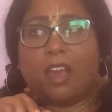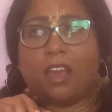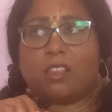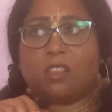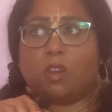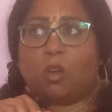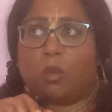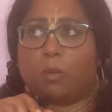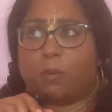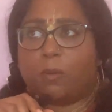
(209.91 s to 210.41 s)

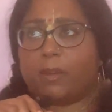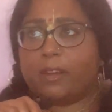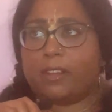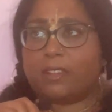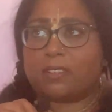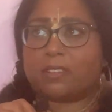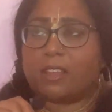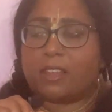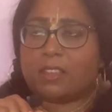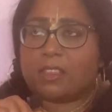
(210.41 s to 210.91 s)
And the whole point
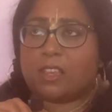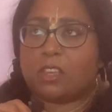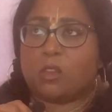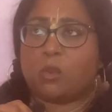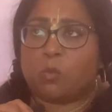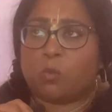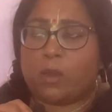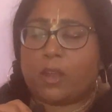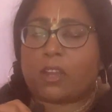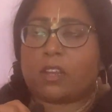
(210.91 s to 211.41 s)
is like that
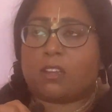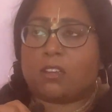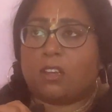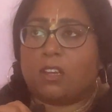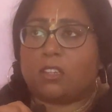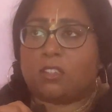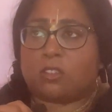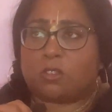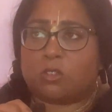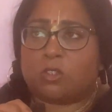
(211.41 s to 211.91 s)
you
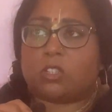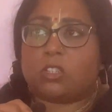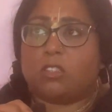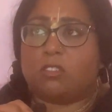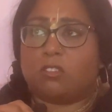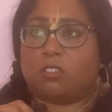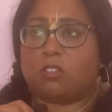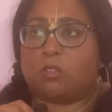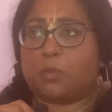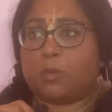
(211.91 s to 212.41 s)
recognize Krishna
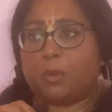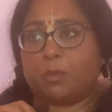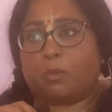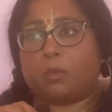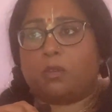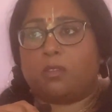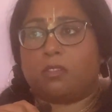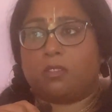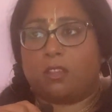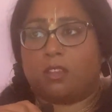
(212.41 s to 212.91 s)
as the Supreme
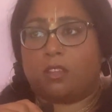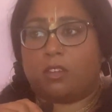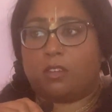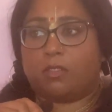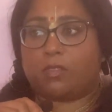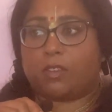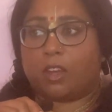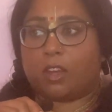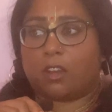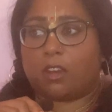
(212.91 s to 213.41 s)
Personality
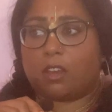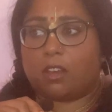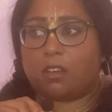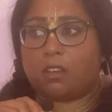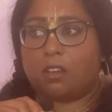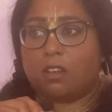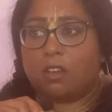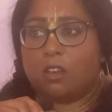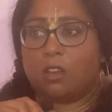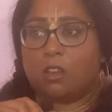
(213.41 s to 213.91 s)
of Godhead.
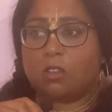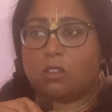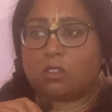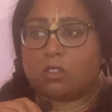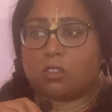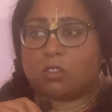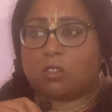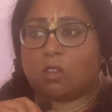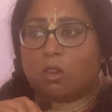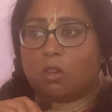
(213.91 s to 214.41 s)

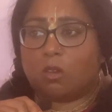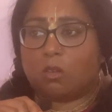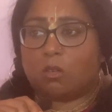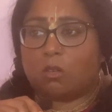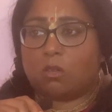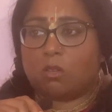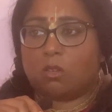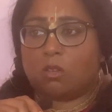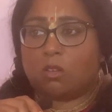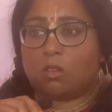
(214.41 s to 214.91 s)

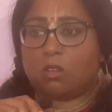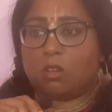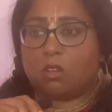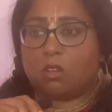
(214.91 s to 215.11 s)
So